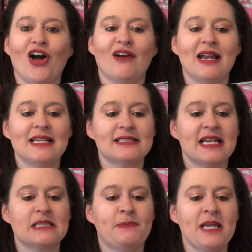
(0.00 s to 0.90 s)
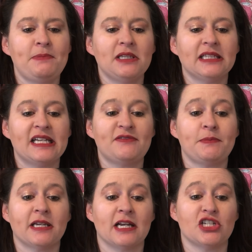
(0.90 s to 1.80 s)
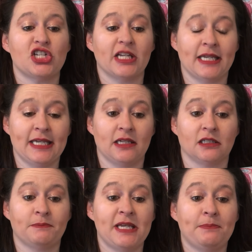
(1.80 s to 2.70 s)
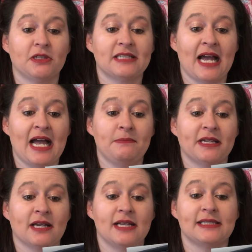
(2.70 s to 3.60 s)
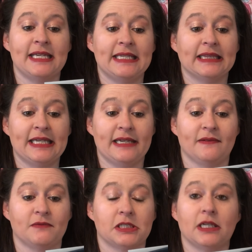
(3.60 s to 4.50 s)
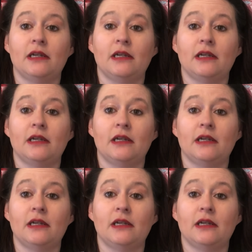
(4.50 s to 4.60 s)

All right, it says, people lived because she killed, people died because he lived.